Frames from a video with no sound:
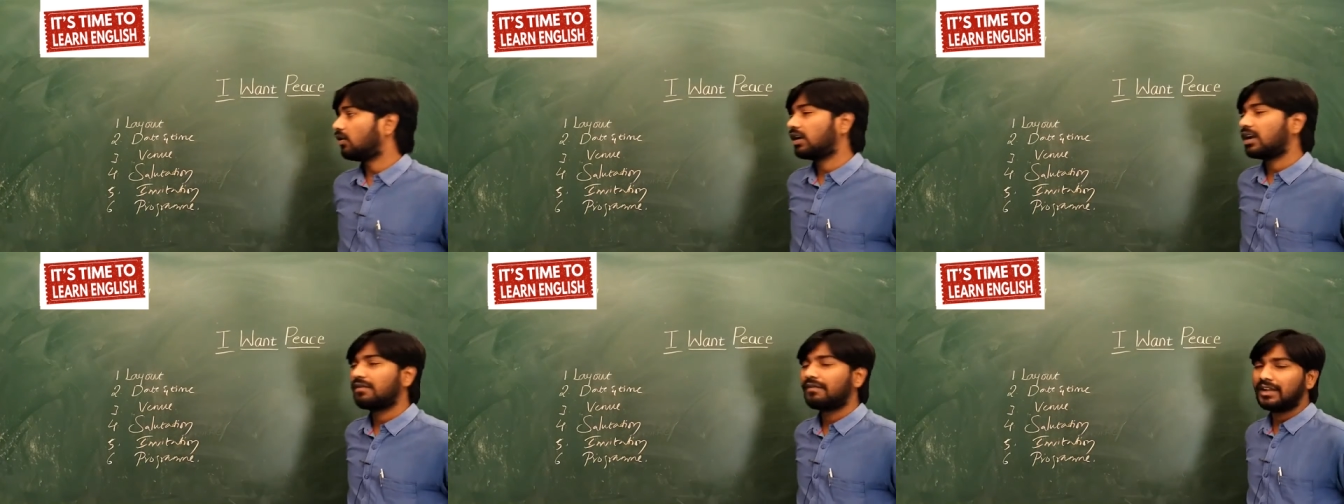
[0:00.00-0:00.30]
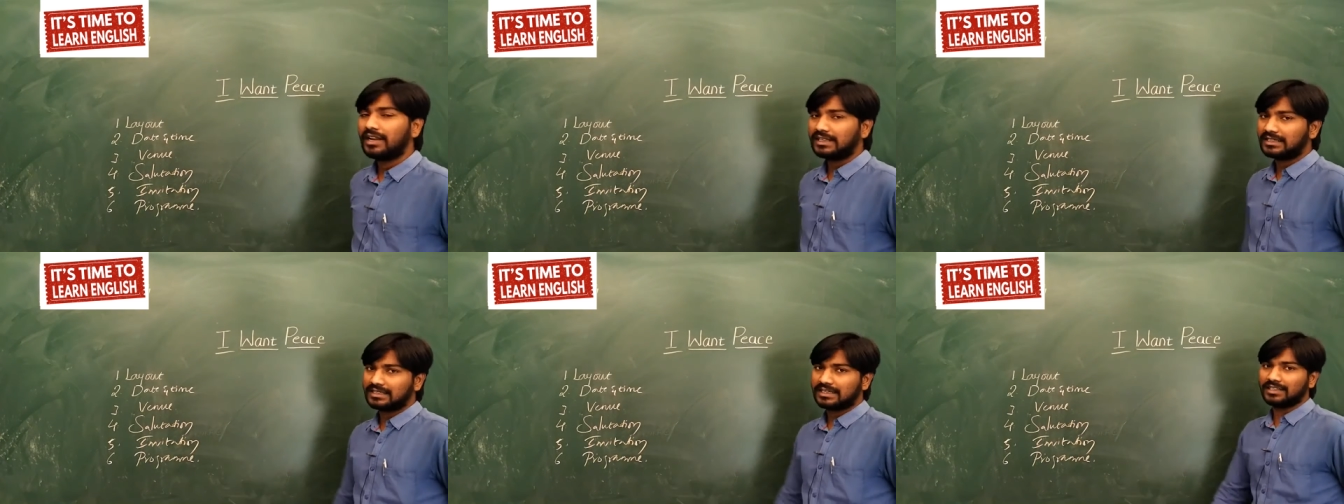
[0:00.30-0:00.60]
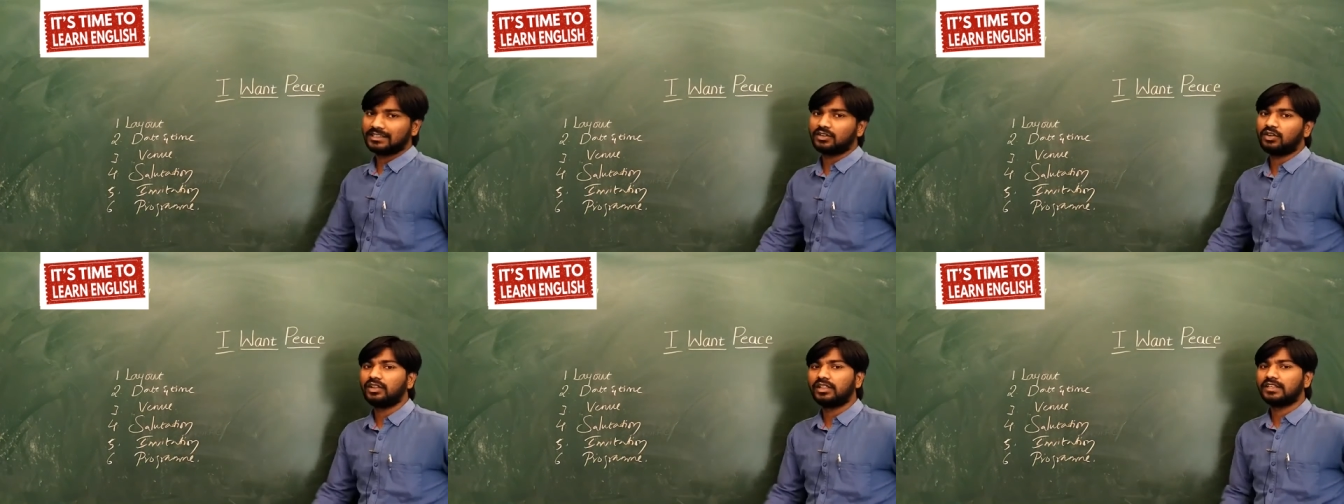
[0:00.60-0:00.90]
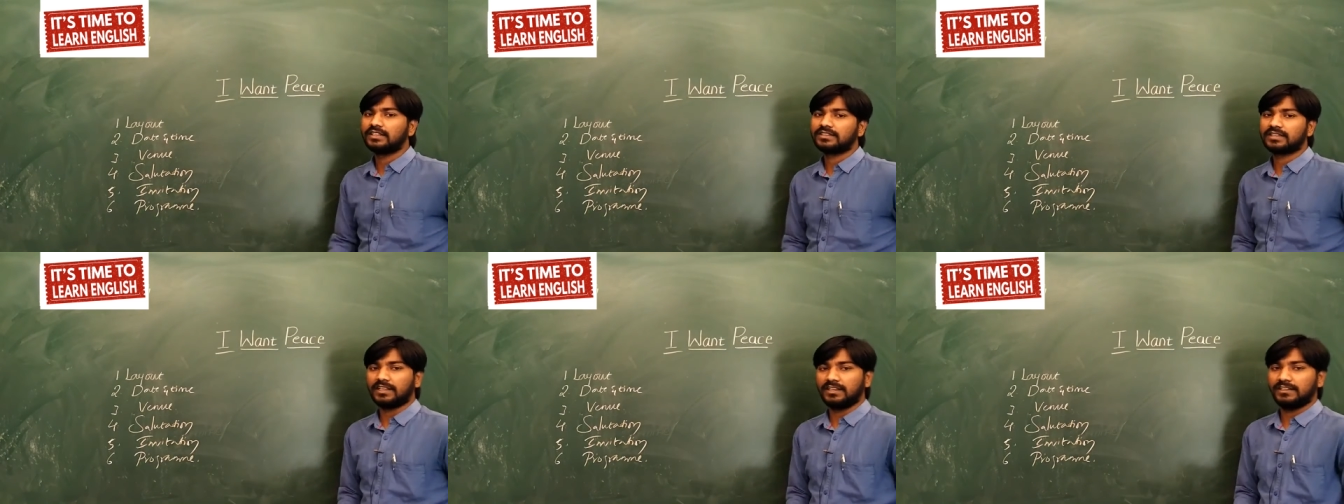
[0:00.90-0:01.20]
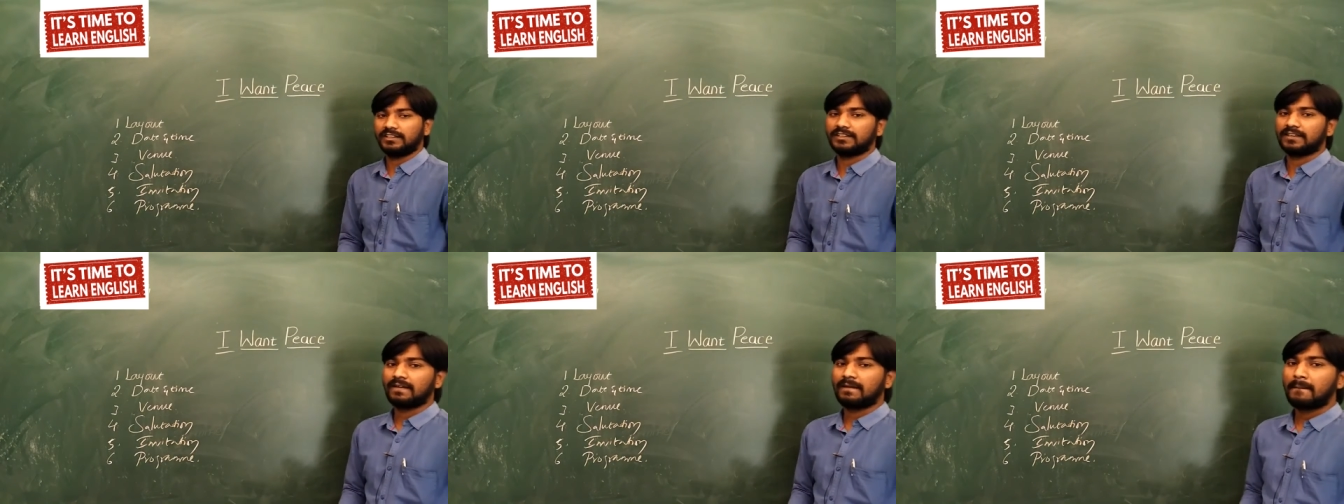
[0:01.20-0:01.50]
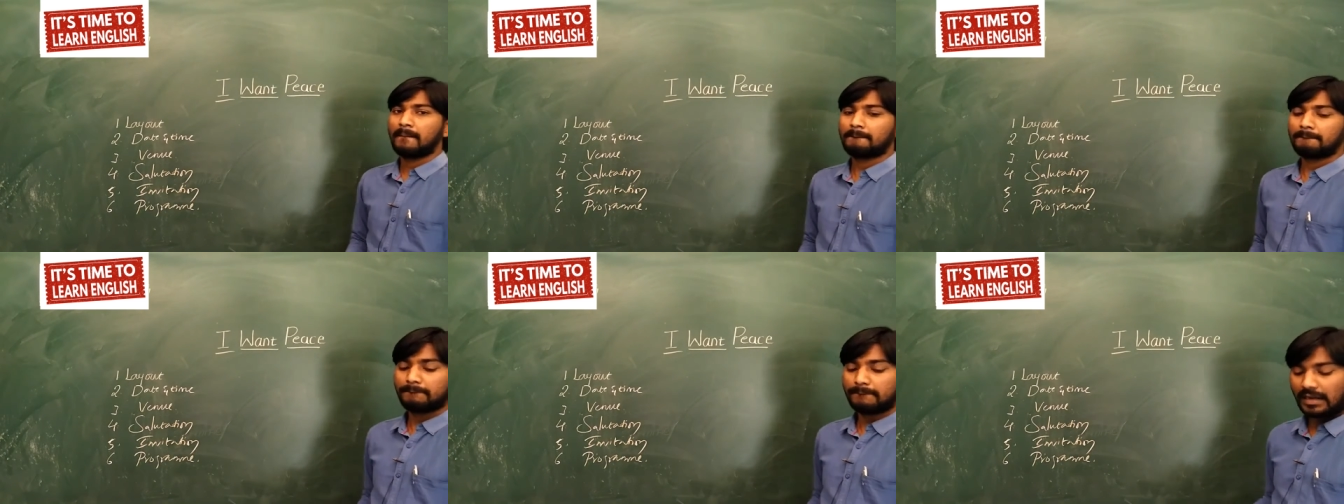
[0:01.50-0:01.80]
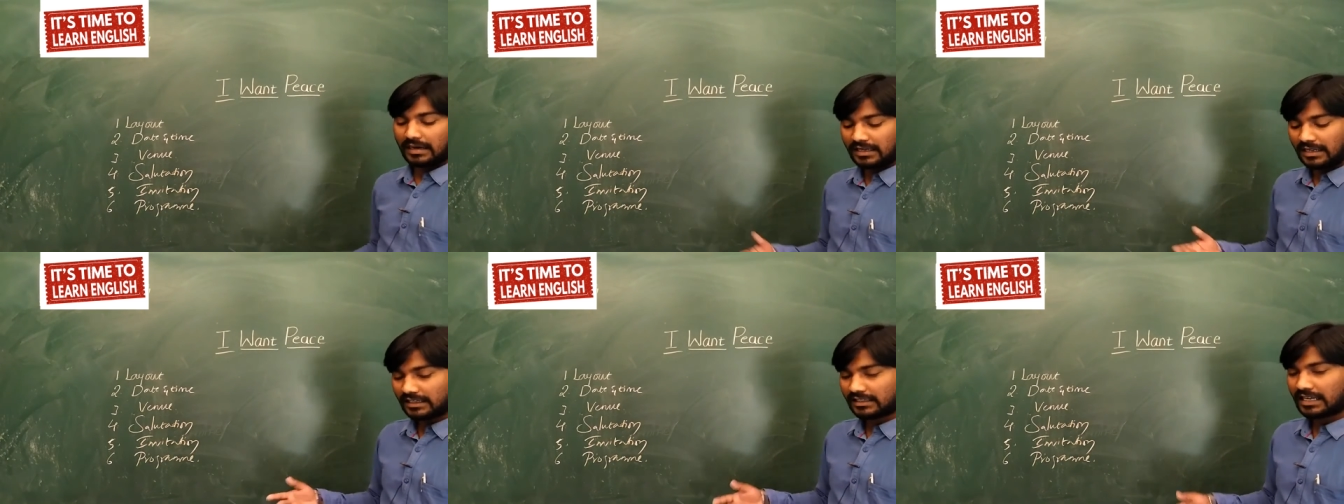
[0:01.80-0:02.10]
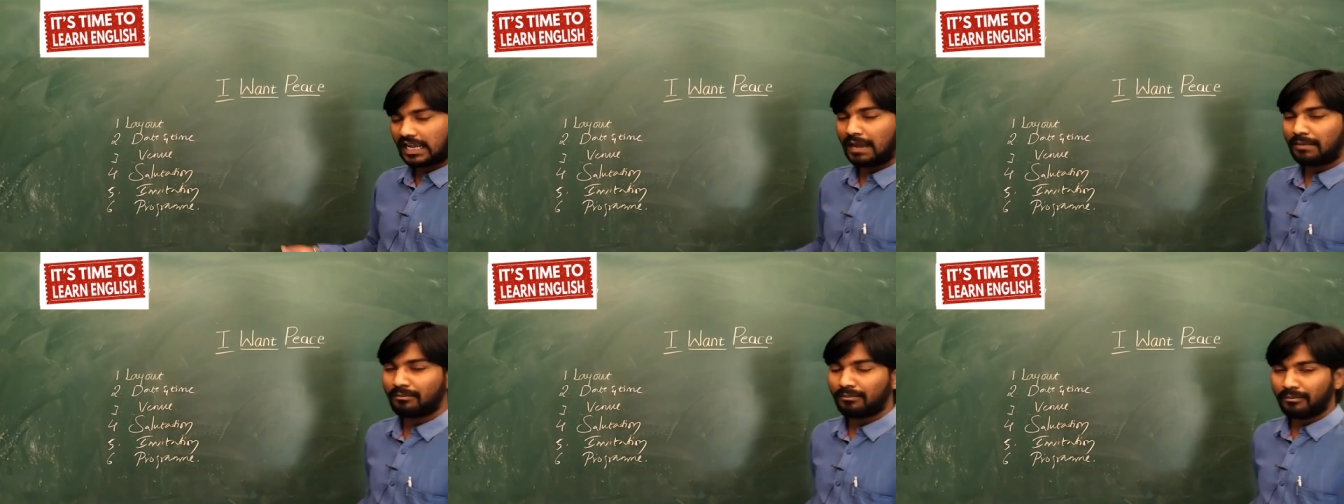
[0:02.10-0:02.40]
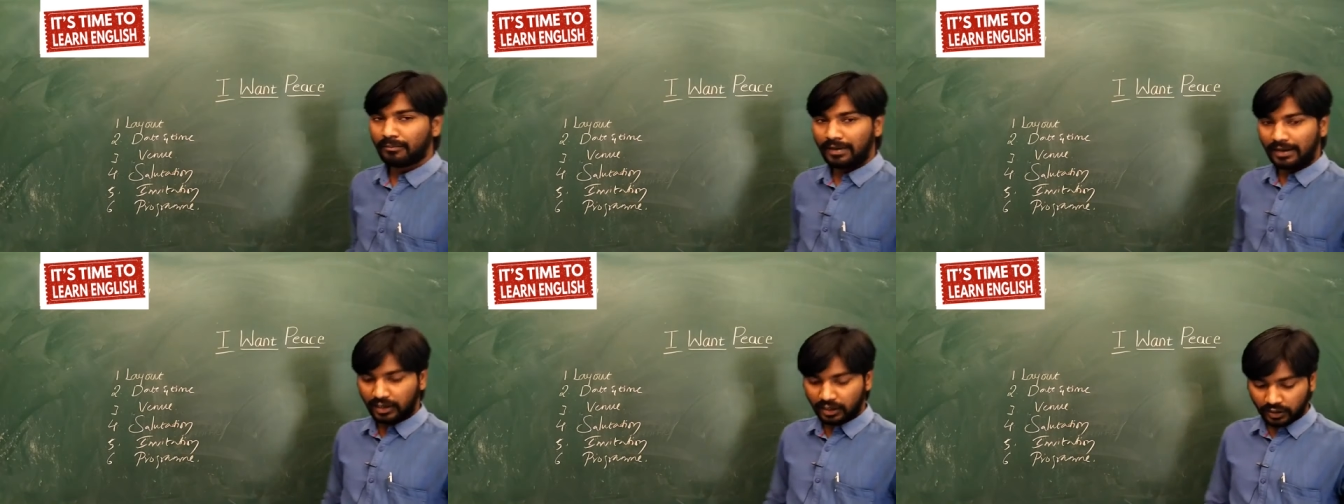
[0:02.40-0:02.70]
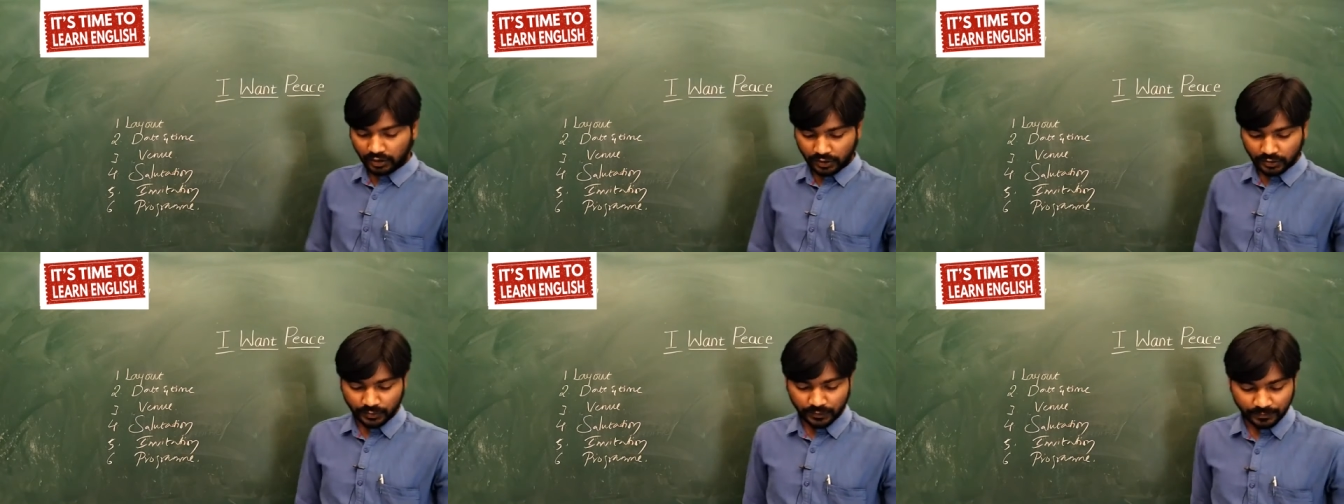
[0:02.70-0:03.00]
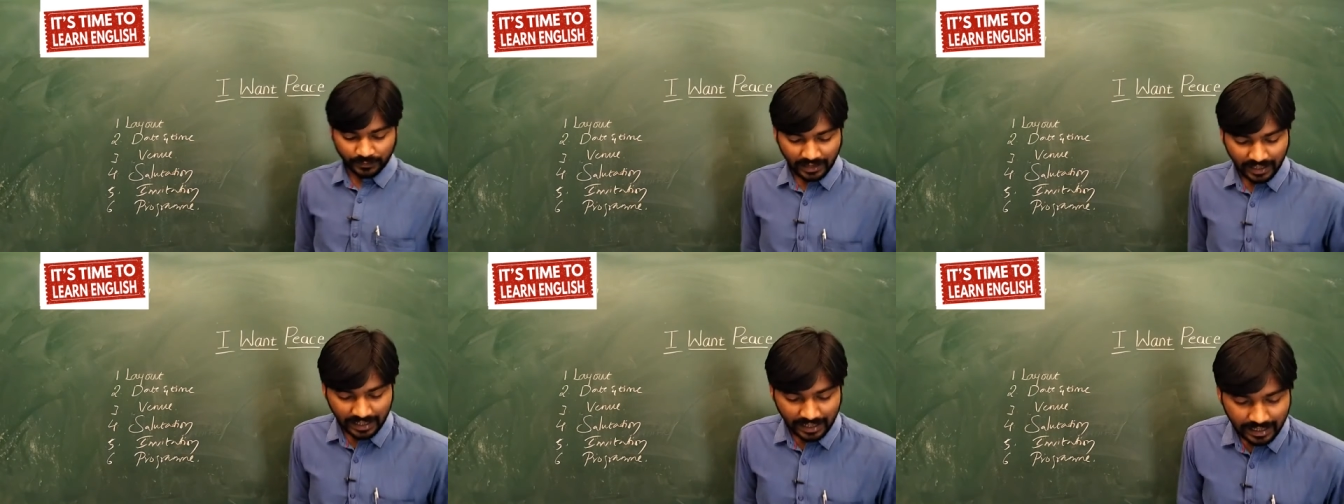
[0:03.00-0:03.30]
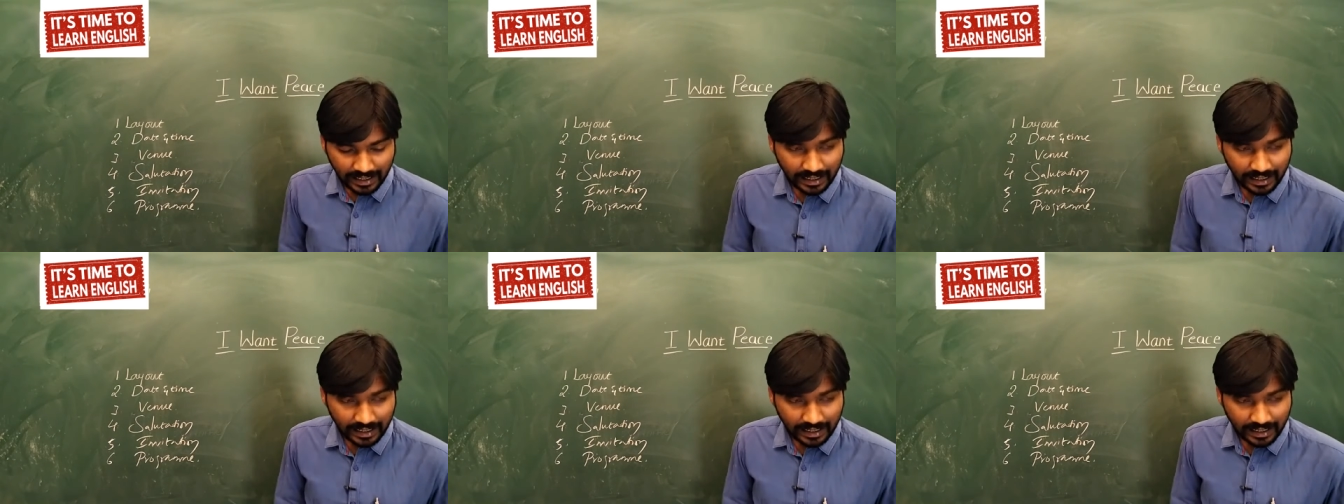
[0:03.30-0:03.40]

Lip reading: Already we discussed all these things, but just I'm making to